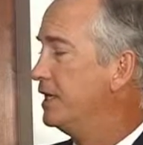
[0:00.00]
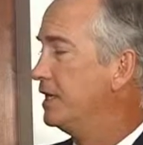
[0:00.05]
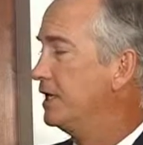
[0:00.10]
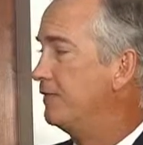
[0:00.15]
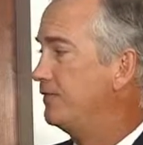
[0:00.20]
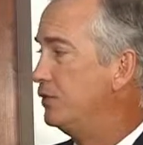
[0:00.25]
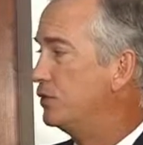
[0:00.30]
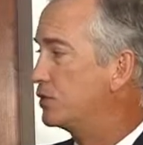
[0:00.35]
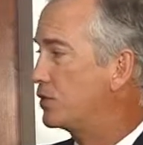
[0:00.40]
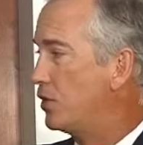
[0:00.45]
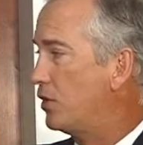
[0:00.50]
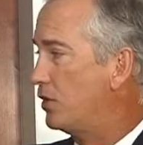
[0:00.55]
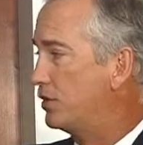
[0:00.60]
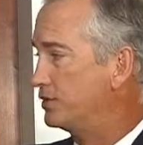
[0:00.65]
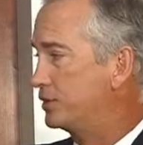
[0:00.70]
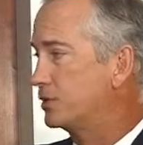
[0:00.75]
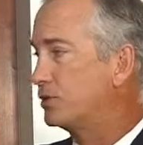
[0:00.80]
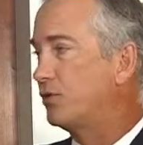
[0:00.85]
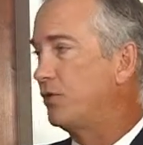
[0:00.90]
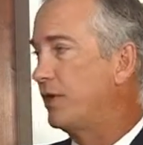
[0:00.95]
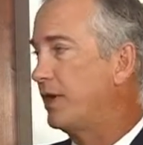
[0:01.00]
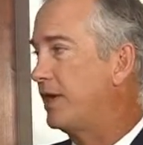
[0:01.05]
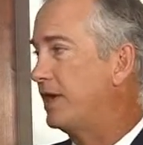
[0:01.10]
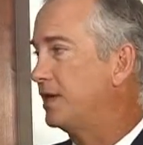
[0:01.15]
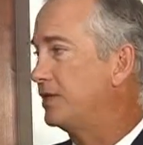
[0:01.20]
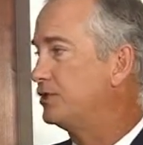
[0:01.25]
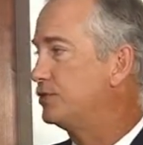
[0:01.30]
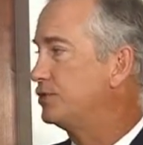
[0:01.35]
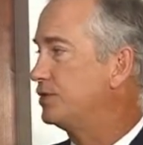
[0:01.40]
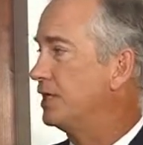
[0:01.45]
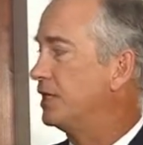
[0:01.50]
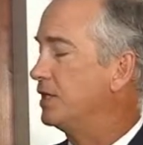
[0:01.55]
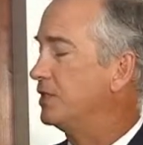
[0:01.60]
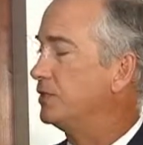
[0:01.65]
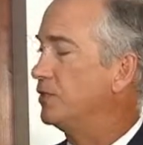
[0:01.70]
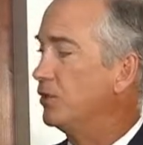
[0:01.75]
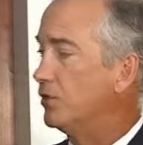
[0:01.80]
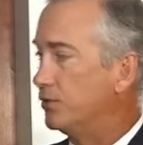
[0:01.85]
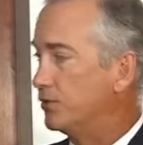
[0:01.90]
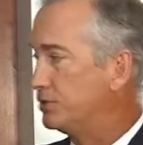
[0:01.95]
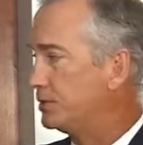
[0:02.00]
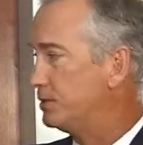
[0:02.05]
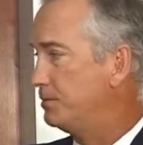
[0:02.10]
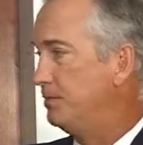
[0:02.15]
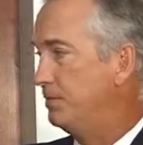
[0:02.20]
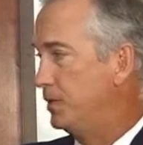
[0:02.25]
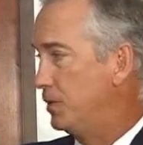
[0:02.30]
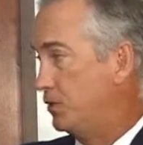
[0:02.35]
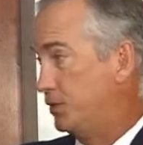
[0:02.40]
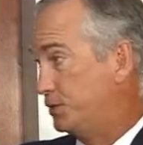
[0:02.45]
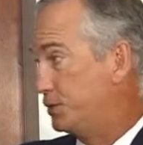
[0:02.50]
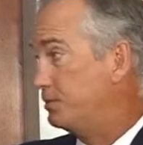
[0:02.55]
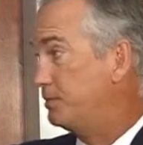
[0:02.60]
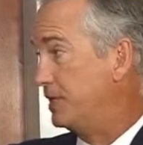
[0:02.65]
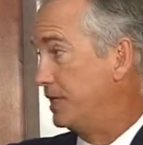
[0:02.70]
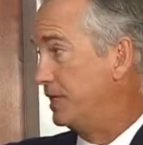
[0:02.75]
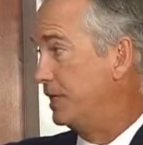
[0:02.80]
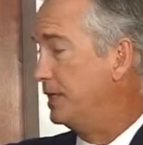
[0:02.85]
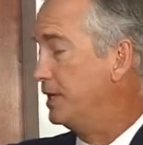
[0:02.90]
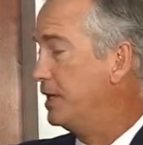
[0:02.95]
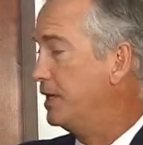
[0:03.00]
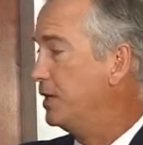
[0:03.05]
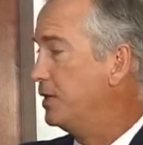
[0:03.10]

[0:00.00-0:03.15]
if you cause a crash and hurts me.